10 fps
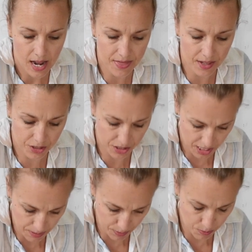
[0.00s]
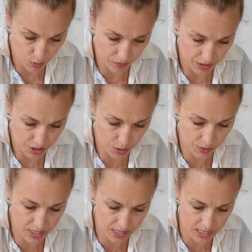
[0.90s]
and then just keep it moving. So
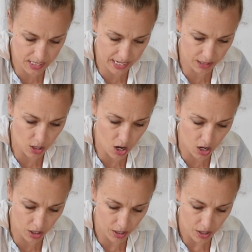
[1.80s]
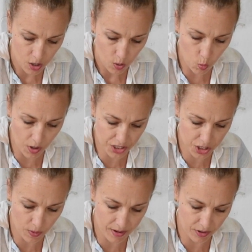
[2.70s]
it doesn't take long
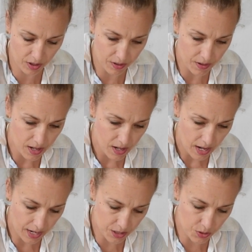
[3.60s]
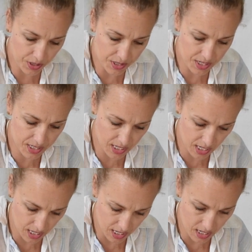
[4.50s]
whatsoever, and you can
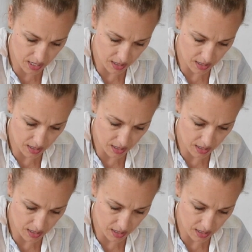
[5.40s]
see